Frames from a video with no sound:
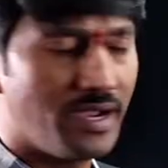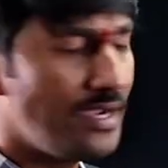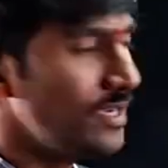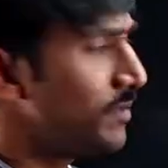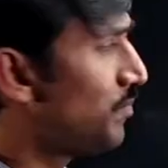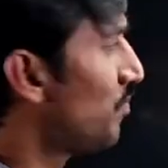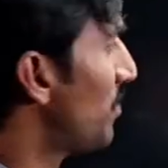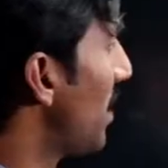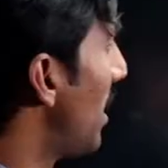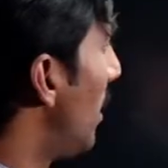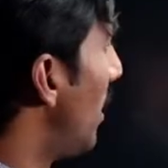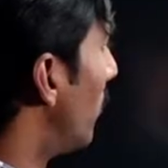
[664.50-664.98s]

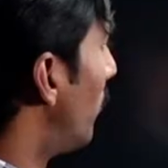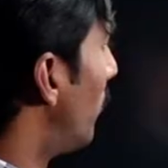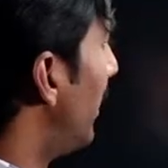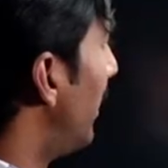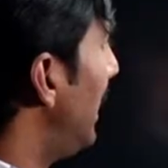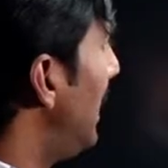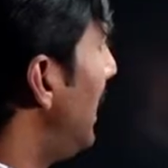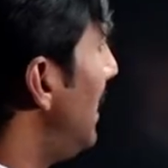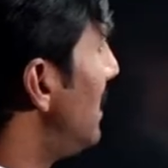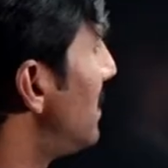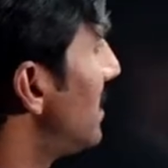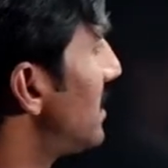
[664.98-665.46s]
right?
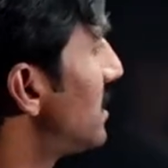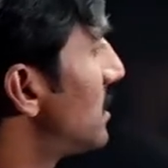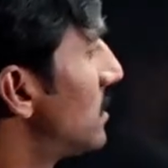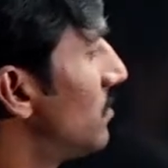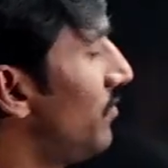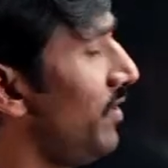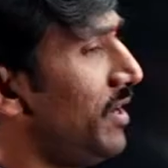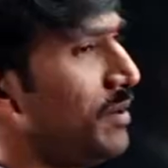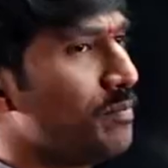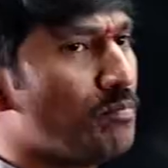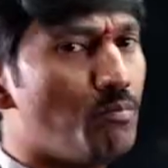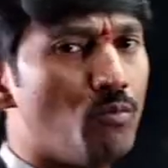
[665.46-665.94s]
One is a
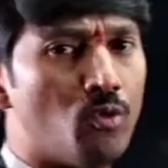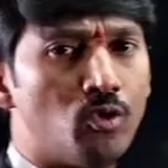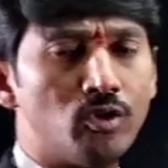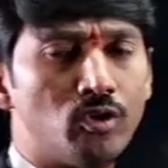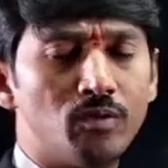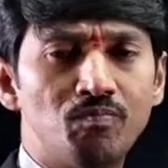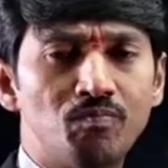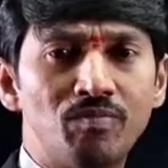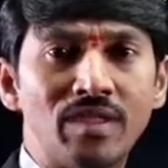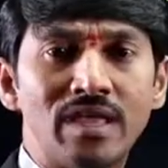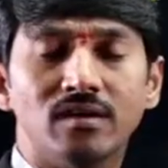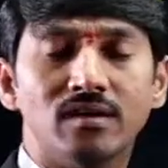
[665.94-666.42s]
sweep
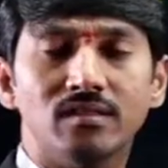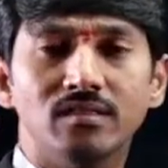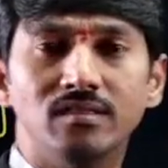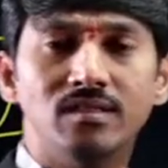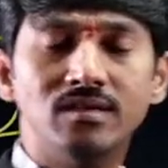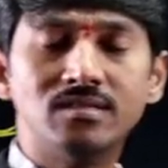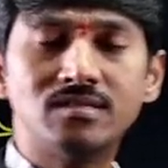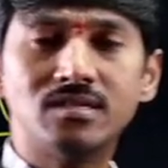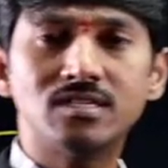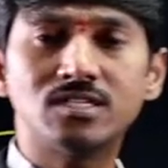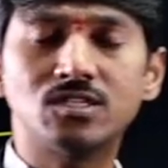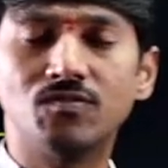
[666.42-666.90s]
mode.
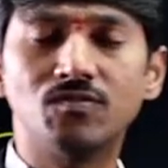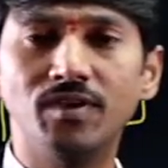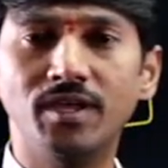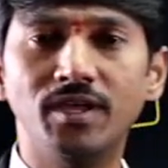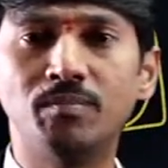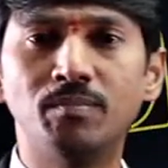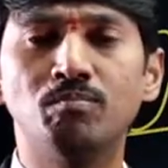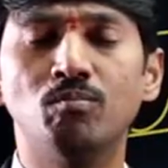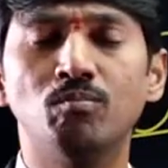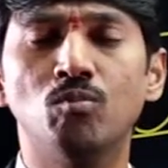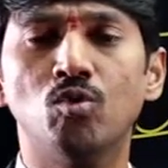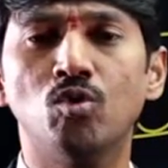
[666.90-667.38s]
This
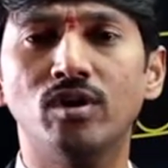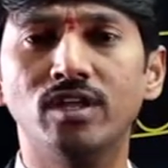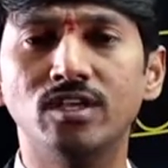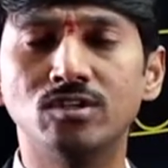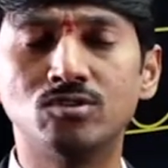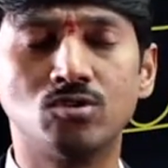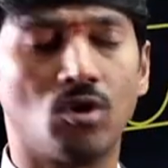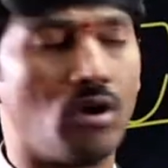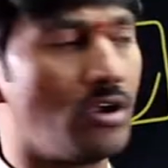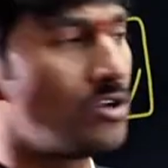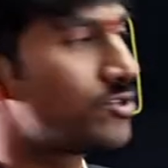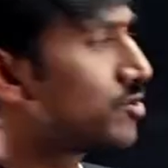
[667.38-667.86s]
sweep mode
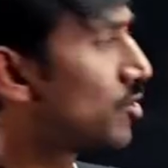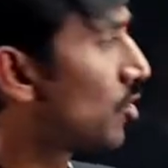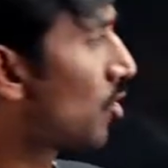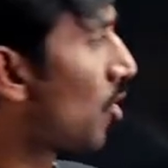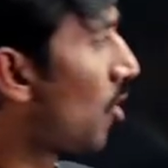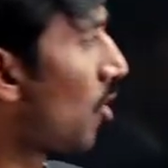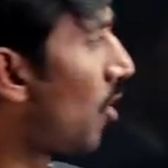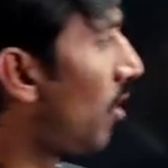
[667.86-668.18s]
is also